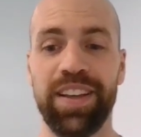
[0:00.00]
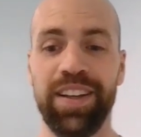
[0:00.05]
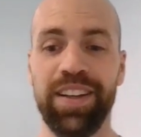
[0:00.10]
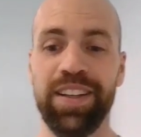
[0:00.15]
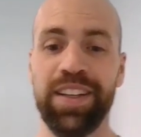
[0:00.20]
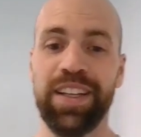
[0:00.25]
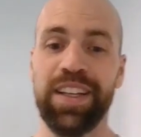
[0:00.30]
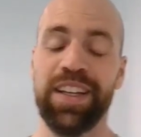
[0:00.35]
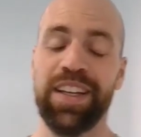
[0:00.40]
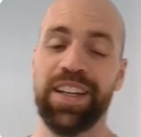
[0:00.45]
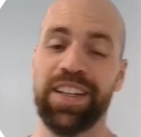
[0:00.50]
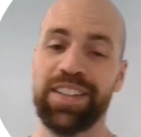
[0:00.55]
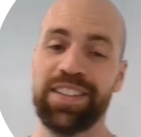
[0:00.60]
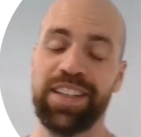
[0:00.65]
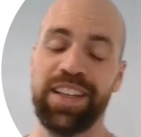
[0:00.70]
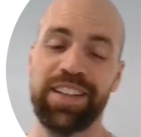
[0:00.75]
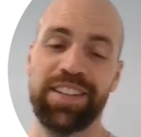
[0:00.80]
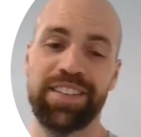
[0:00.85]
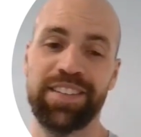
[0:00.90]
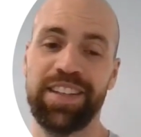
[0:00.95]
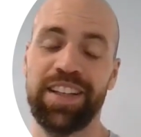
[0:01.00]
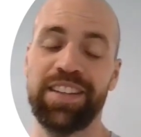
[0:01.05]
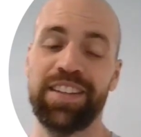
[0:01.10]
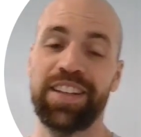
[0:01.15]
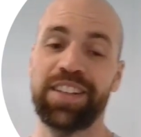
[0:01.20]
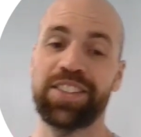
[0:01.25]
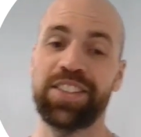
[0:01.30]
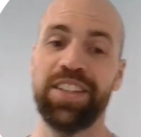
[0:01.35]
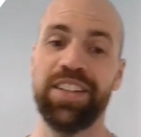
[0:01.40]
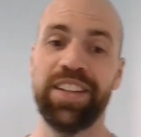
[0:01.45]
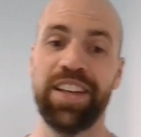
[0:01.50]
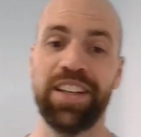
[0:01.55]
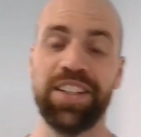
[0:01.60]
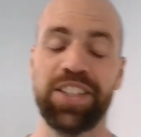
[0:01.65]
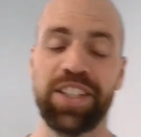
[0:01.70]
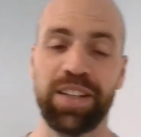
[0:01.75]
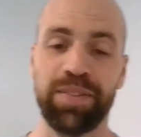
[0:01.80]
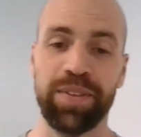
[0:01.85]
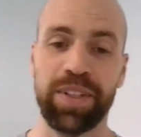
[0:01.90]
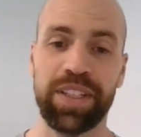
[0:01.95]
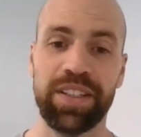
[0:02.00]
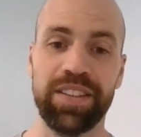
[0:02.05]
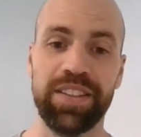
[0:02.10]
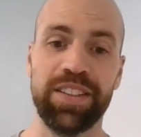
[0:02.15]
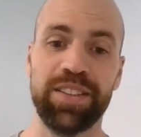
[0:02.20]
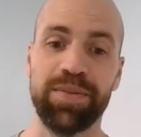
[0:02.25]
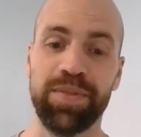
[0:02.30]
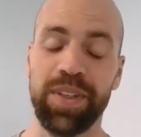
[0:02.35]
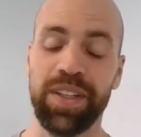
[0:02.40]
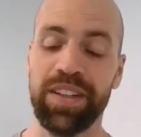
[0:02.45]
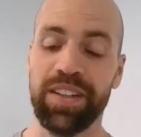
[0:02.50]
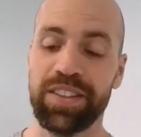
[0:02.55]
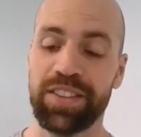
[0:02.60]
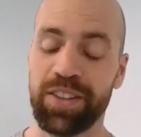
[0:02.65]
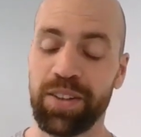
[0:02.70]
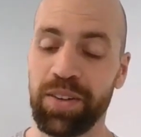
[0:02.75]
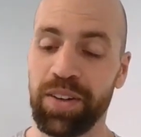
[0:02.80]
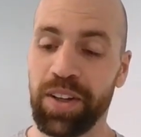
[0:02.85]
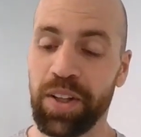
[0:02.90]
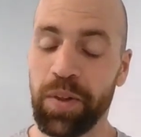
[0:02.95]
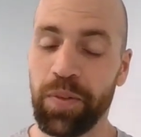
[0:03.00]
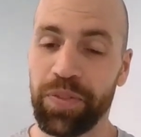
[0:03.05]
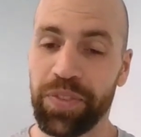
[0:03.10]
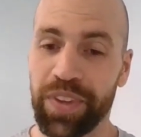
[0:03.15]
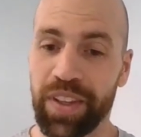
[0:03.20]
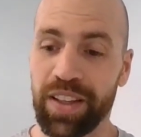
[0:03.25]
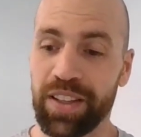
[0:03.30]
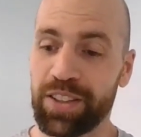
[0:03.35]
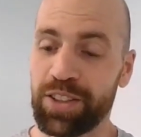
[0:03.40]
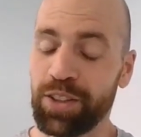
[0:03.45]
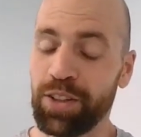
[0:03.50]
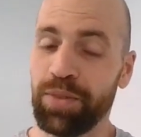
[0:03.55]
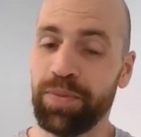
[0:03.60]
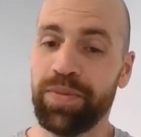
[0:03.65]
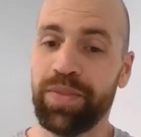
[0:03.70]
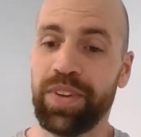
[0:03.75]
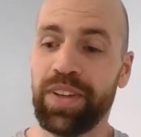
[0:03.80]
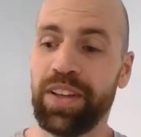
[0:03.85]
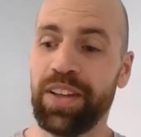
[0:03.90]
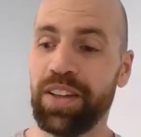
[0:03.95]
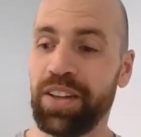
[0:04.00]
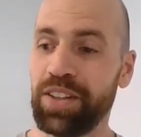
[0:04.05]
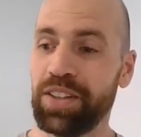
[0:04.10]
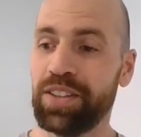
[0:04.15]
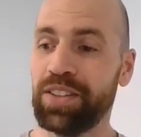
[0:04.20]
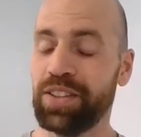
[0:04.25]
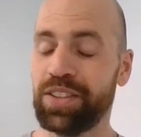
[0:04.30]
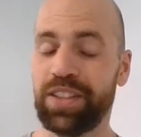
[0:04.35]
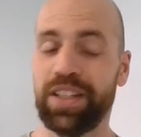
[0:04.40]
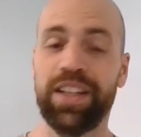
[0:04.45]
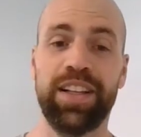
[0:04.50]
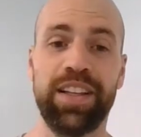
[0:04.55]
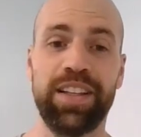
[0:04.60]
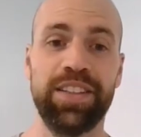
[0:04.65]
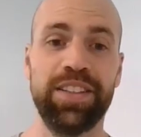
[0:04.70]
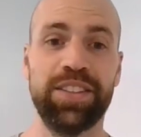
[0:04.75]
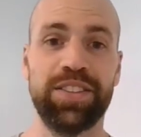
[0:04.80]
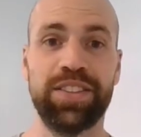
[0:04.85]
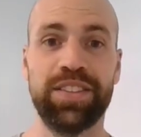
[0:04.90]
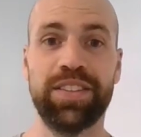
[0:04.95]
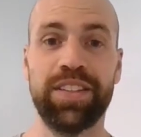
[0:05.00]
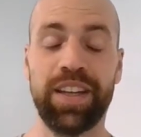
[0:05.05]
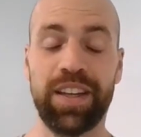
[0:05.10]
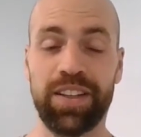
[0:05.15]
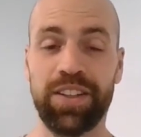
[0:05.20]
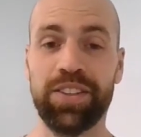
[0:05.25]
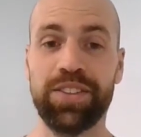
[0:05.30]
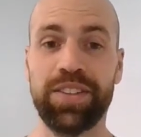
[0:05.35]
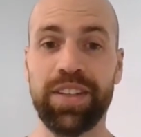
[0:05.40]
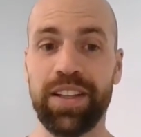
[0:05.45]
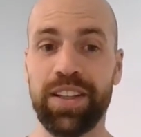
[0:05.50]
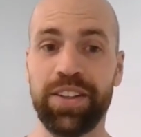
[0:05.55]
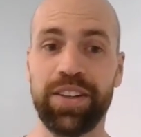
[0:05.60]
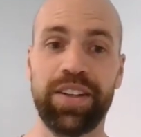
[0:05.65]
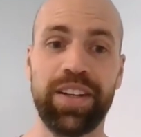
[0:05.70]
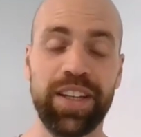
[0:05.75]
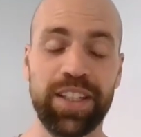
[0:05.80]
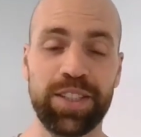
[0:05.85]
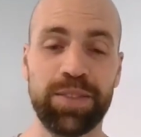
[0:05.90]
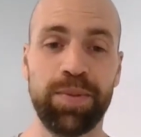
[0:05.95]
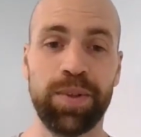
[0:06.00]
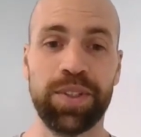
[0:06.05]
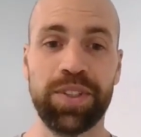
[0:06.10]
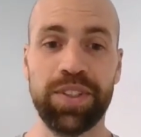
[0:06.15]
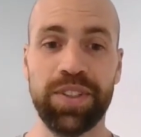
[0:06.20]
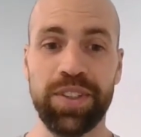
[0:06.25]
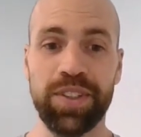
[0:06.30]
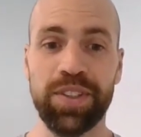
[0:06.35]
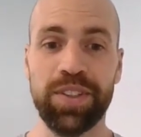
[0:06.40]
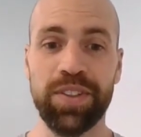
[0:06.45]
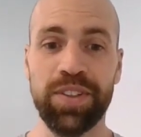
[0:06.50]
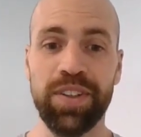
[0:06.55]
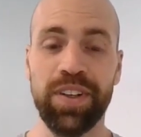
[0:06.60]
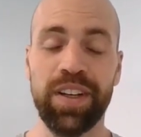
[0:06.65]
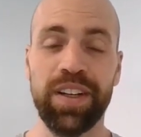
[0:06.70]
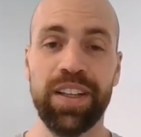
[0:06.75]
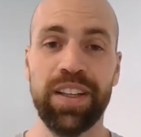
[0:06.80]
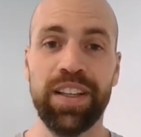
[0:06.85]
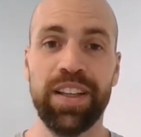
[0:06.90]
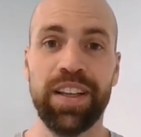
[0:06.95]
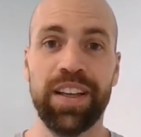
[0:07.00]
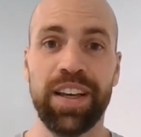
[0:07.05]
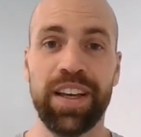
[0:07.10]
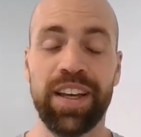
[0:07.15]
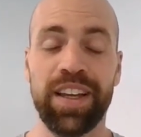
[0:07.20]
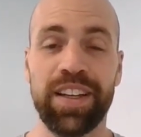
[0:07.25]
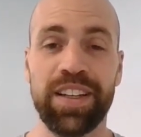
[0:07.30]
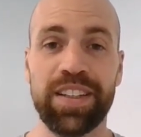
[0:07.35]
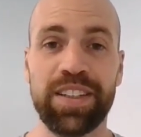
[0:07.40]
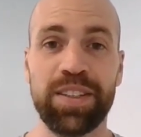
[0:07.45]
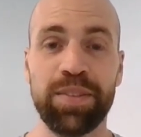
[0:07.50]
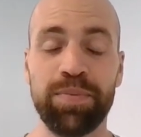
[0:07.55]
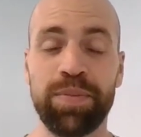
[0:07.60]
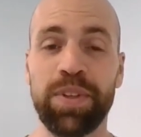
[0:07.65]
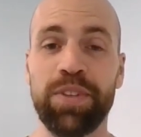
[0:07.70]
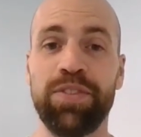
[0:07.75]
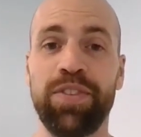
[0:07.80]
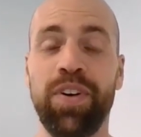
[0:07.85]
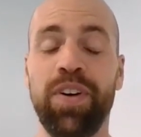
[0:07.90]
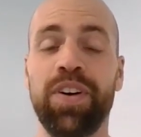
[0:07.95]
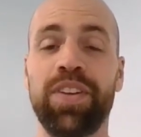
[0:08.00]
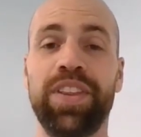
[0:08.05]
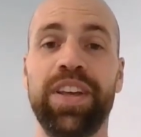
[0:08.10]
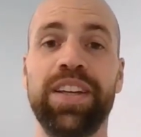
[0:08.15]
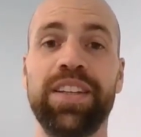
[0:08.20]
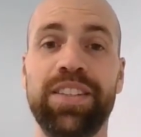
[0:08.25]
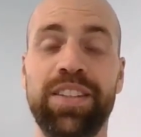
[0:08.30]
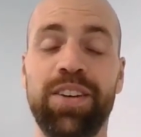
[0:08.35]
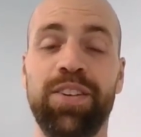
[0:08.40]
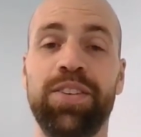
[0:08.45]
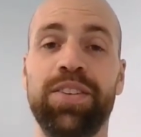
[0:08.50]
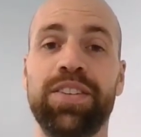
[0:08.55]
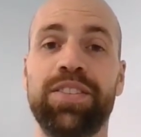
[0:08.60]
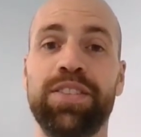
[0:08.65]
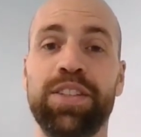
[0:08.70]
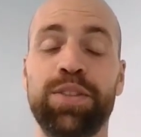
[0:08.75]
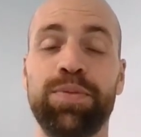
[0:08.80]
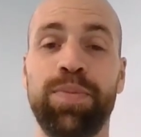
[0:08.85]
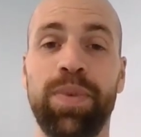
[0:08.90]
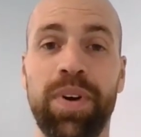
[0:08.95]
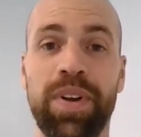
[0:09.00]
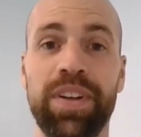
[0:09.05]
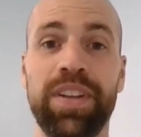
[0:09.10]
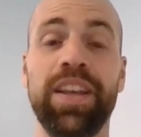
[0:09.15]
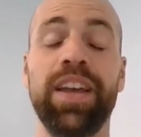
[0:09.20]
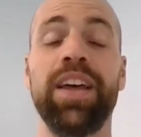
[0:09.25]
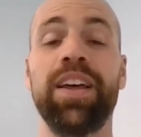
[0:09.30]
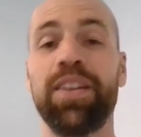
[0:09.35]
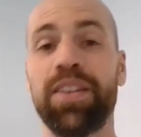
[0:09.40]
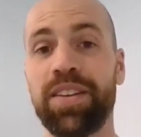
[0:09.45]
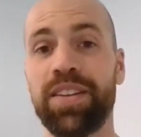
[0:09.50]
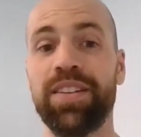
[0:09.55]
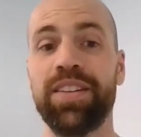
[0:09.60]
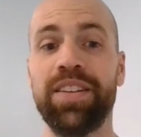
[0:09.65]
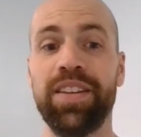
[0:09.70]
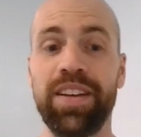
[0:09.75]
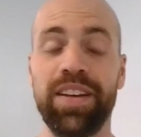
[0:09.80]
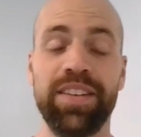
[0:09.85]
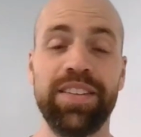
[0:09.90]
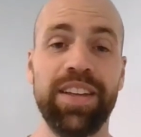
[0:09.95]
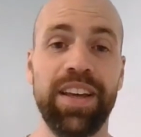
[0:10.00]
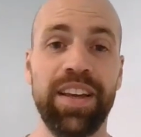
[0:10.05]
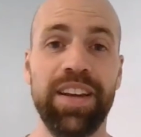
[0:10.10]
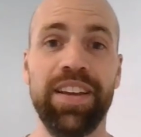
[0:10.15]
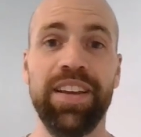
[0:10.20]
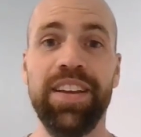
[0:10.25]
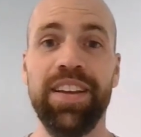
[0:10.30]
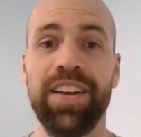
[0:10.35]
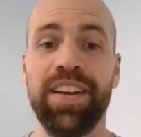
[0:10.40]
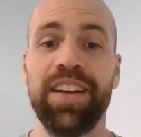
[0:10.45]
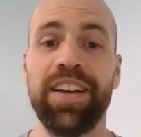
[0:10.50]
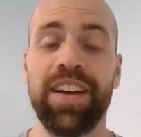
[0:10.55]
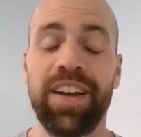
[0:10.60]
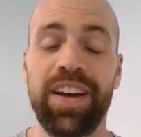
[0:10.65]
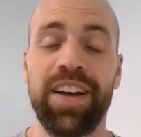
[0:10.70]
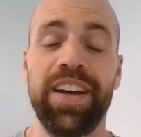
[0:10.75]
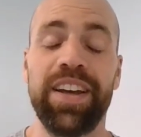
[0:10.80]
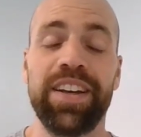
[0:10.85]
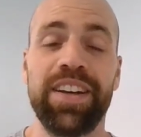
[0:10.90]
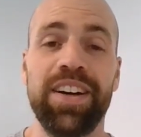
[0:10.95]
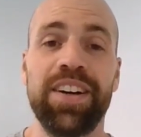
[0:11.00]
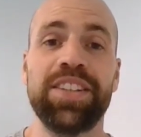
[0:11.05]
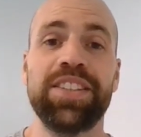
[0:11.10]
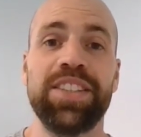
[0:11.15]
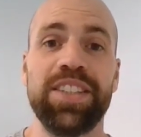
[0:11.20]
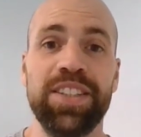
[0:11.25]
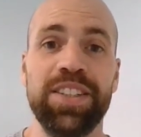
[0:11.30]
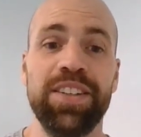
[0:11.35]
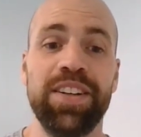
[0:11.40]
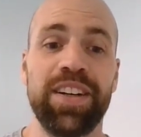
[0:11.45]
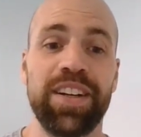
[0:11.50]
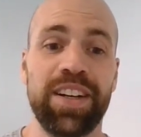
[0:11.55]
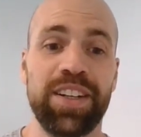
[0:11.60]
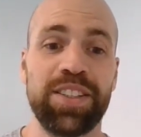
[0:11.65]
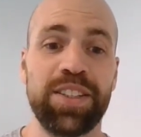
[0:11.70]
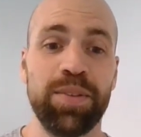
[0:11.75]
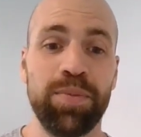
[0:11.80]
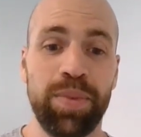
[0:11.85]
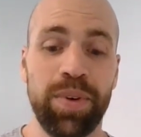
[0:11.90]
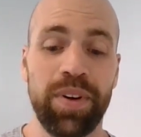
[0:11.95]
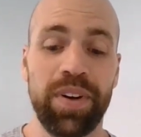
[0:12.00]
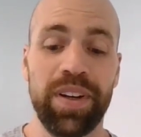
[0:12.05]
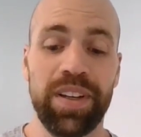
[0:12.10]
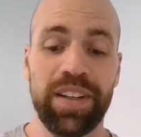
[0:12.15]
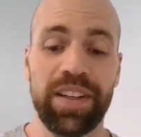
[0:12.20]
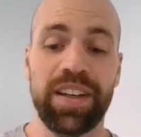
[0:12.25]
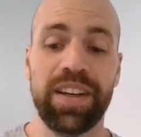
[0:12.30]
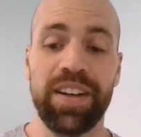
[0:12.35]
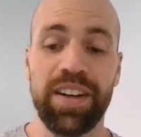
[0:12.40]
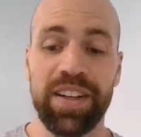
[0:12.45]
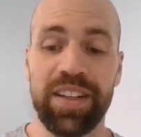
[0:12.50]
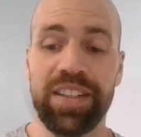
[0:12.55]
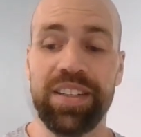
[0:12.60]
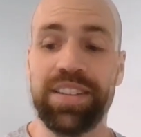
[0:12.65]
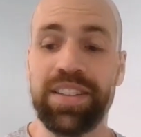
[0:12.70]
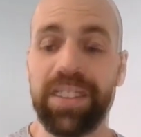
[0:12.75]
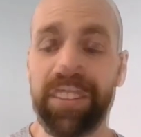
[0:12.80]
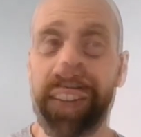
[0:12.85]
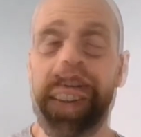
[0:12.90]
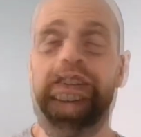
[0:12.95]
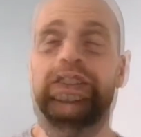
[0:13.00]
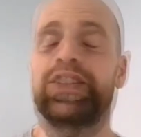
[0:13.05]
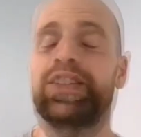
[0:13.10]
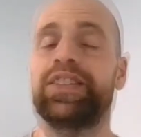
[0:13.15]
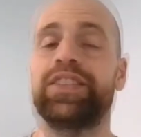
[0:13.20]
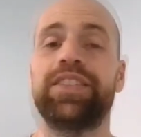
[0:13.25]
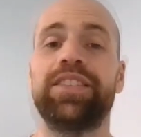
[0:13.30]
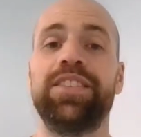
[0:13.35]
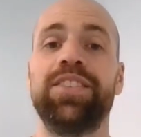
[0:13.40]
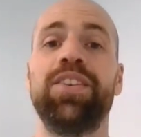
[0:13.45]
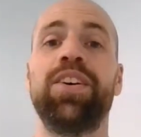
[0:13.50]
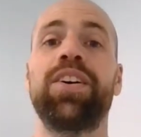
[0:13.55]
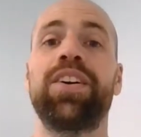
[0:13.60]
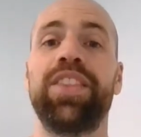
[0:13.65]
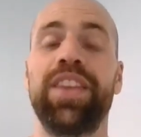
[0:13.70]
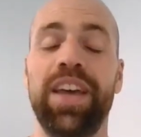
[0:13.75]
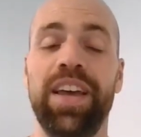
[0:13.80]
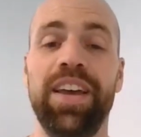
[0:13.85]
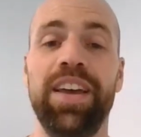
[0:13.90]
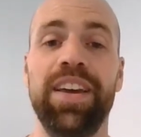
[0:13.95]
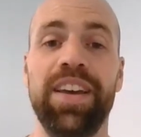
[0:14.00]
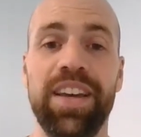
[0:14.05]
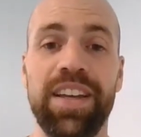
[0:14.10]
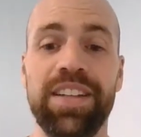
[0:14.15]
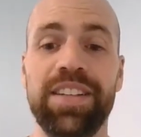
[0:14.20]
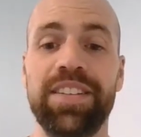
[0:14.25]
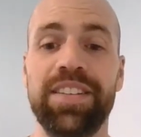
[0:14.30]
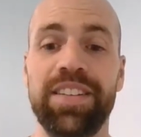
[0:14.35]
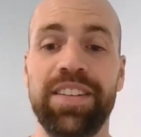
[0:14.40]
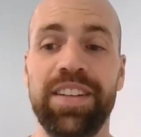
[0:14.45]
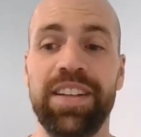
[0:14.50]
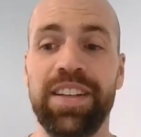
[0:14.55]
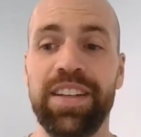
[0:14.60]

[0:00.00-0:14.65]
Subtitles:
And that's actually the handshake mechanism here. So assume you tell your kids what to do, and before they don't respond, yeah, daddy, I got your point, I got it, or just knock their head,